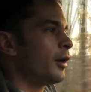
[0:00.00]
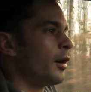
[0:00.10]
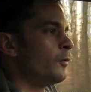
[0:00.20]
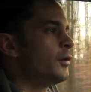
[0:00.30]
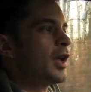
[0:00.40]

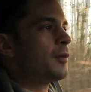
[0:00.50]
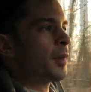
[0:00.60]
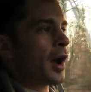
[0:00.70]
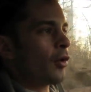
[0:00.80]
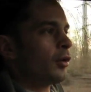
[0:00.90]
A
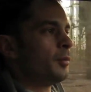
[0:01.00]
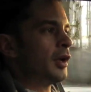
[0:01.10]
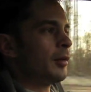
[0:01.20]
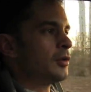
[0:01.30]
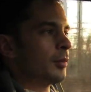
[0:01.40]
V8-powered
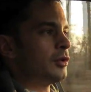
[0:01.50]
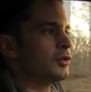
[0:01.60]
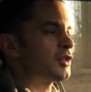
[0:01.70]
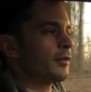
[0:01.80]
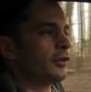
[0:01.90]
BMW
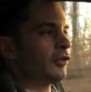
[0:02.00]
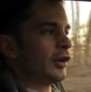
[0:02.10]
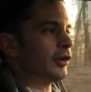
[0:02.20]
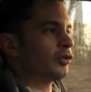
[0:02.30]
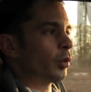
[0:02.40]
7
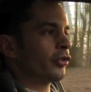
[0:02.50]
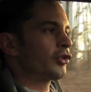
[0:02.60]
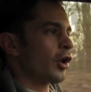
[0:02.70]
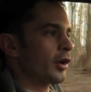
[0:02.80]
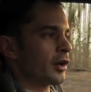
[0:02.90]
Series will
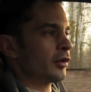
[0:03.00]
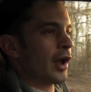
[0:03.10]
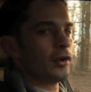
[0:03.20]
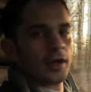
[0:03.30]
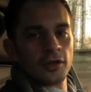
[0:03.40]
start at
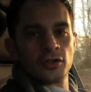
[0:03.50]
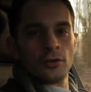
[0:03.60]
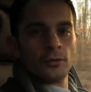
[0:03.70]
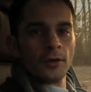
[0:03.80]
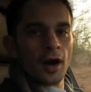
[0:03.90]
around
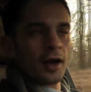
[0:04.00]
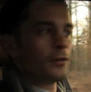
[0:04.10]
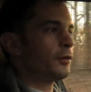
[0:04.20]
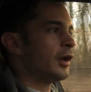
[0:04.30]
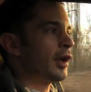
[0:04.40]

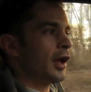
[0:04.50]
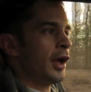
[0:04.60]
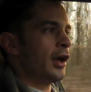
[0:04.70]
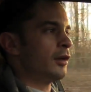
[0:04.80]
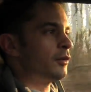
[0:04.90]
$82,500,
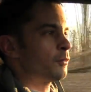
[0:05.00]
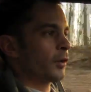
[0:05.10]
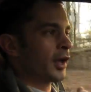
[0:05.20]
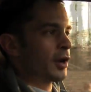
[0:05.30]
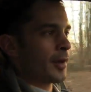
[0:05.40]
and
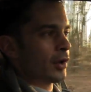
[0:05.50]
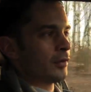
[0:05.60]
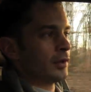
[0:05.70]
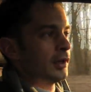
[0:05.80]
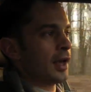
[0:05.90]
forget about
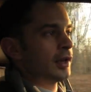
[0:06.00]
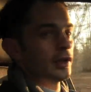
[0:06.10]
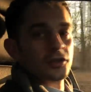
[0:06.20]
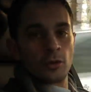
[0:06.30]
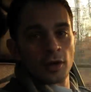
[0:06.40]
even getting
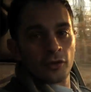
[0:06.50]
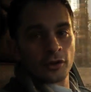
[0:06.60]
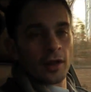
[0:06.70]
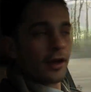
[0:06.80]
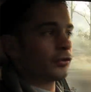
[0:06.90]
into an
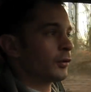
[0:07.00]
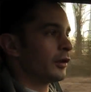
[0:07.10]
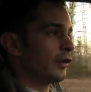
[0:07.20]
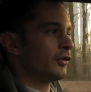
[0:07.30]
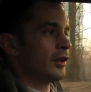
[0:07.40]
S-Class for
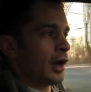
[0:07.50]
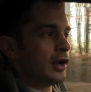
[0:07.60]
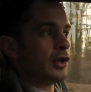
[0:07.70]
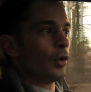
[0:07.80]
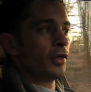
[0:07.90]
less than
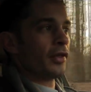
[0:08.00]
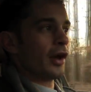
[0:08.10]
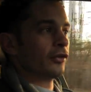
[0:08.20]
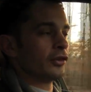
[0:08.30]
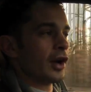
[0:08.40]

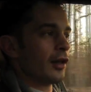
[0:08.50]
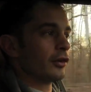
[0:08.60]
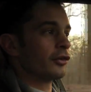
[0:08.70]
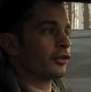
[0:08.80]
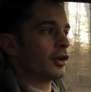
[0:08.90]

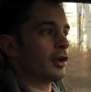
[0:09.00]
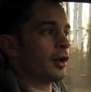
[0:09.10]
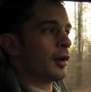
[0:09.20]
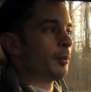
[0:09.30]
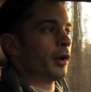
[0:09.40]
$91,000.
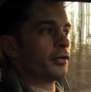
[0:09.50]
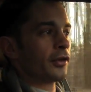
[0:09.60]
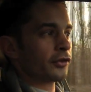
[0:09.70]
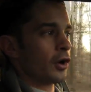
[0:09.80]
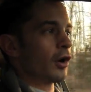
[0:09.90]
But
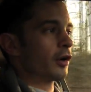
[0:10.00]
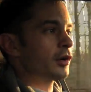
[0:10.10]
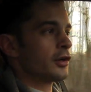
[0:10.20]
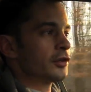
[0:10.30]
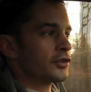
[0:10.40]
this car
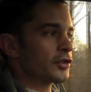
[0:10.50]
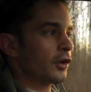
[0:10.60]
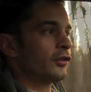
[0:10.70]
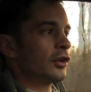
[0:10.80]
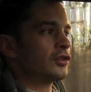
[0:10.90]

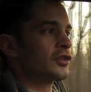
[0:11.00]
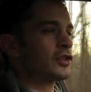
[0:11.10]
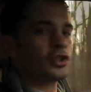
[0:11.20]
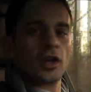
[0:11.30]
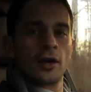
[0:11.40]
starts at just
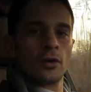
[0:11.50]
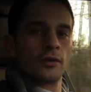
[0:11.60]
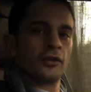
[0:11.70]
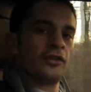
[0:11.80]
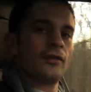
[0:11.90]
a shade
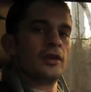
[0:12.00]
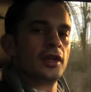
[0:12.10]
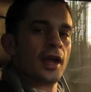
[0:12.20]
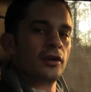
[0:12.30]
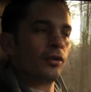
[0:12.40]
over
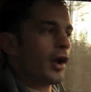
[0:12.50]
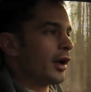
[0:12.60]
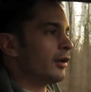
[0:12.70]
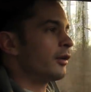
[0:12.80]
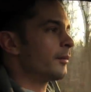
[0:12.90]
$78,000,